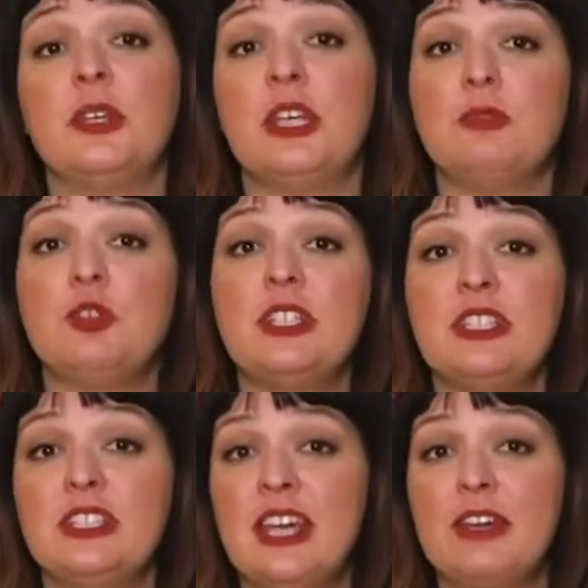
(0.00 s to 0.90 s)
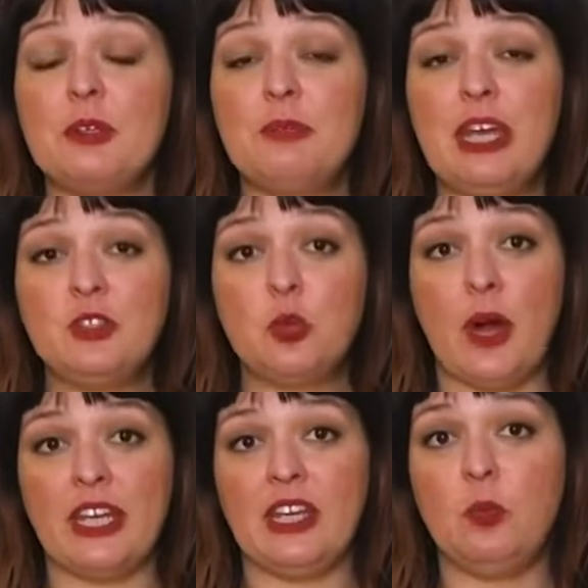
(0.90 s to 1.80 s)
Kim Joy did say it would make
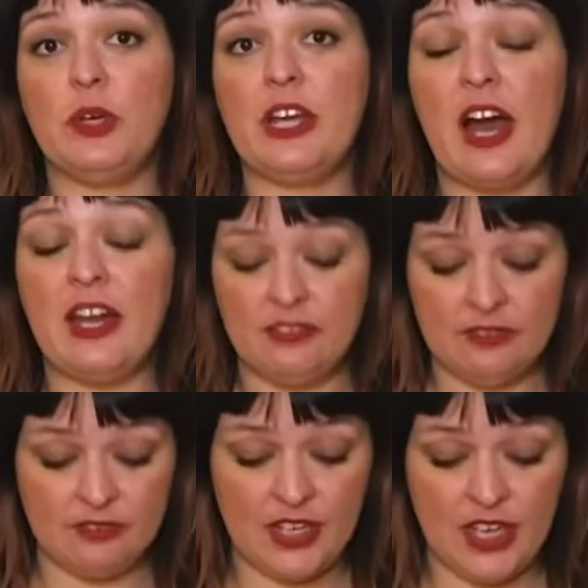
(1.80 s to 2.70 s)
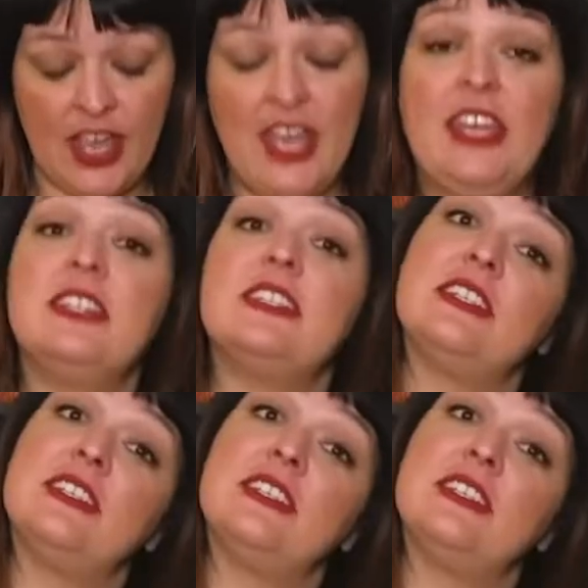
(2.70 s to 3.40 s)
20. We got 8.